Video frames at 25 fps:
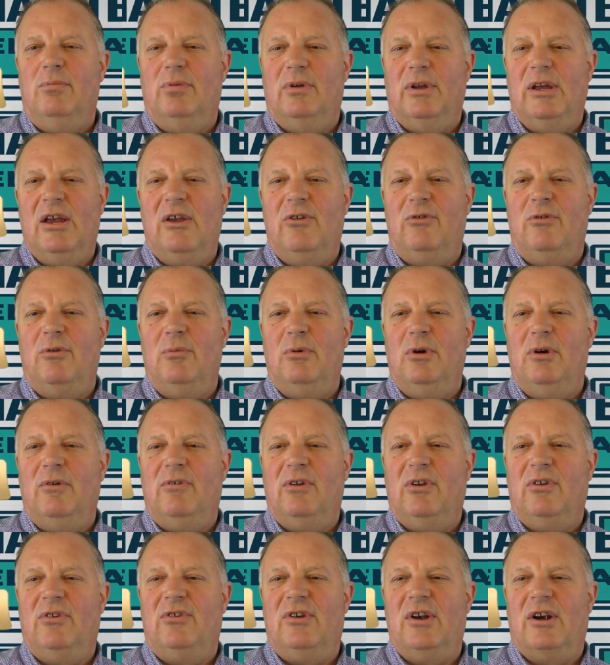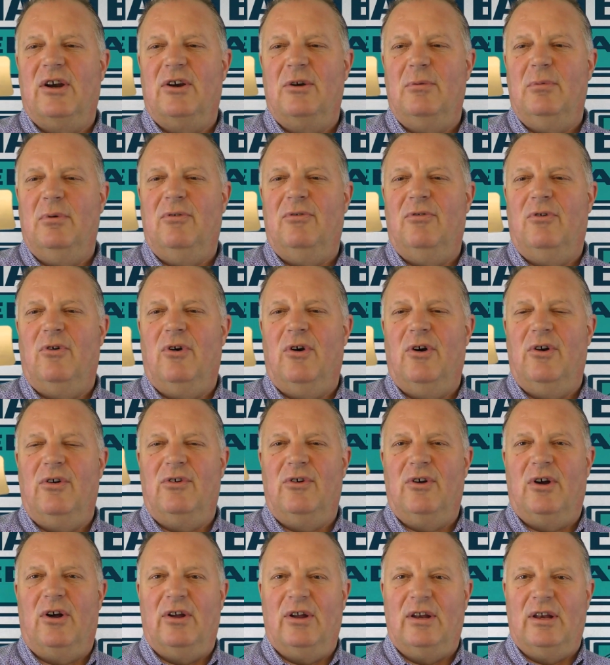Please remove the sticker before
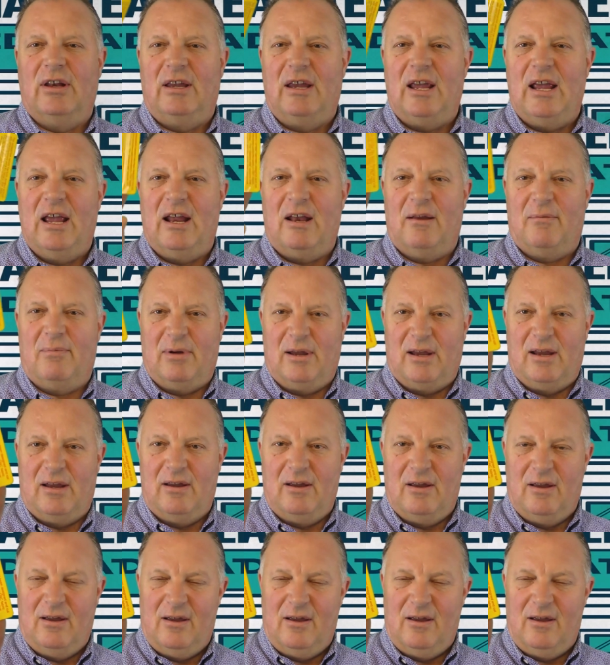installing the canopy.